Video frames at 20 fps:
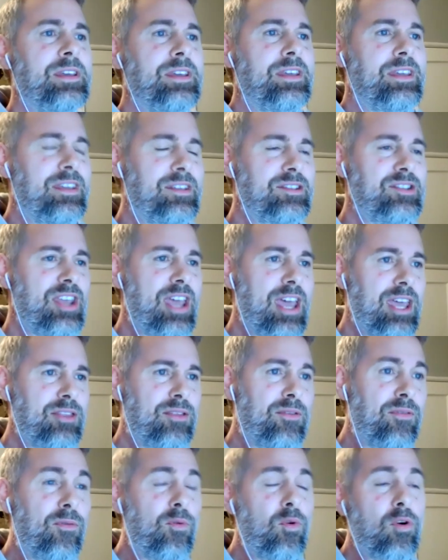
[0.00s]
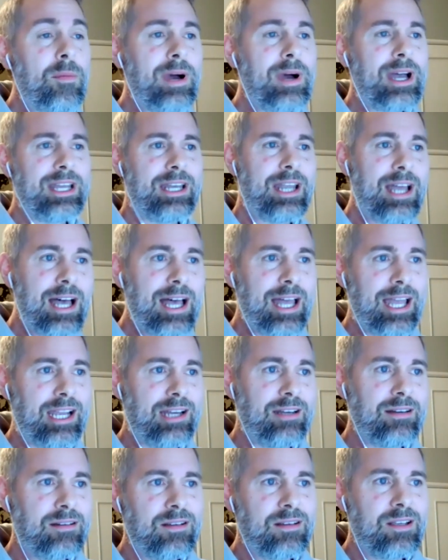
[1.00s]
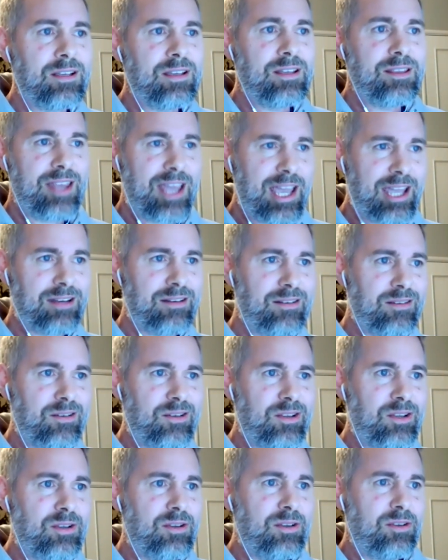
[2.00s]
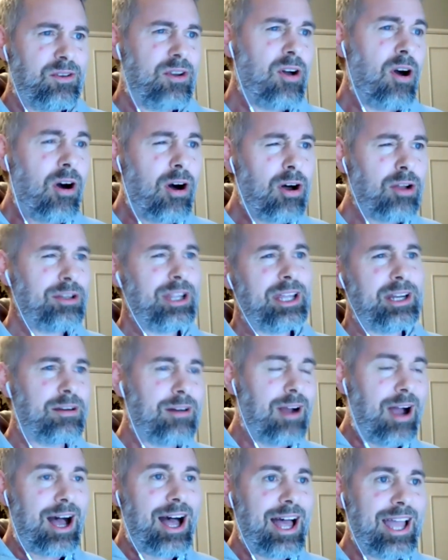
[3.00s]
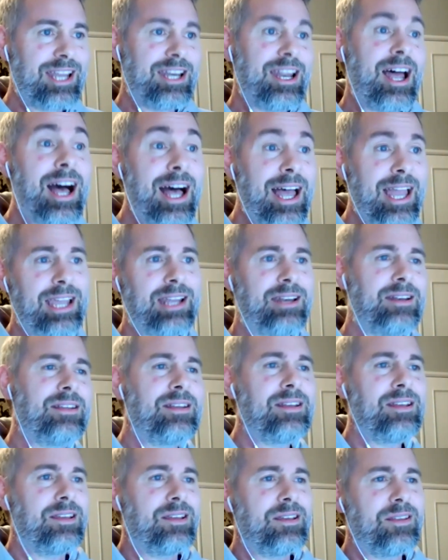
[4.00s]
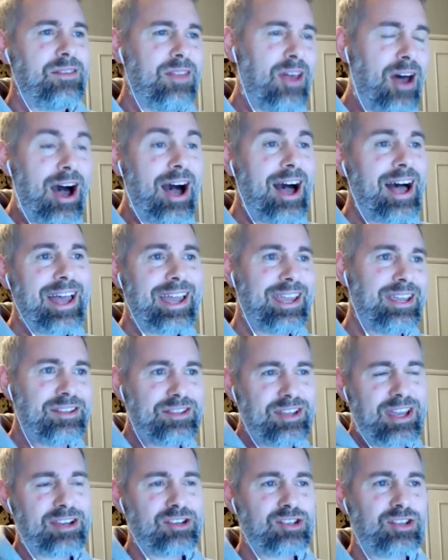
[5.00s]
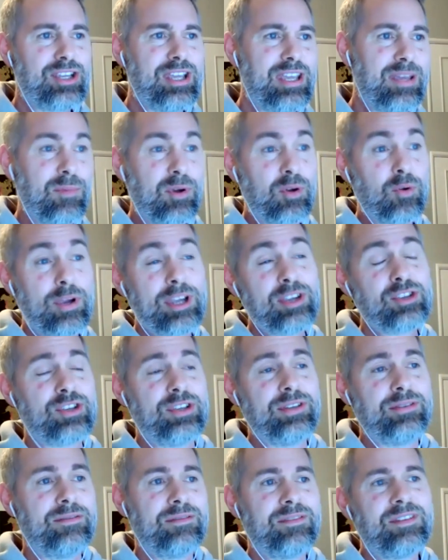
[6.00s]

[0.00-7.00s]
is that the Form I-9, that call letter I-9, the I is actually immigration.